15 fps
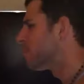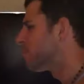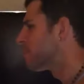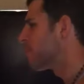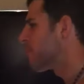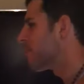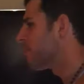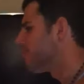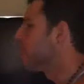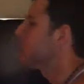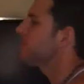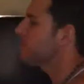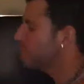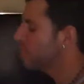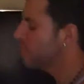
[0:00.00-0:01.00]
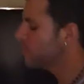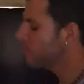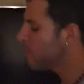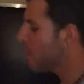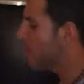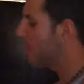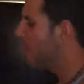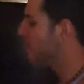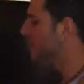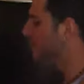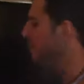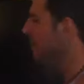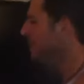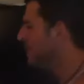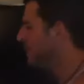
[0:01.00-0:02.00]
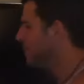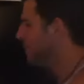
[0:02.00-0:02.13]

Okay. Oh, the Twinkie dish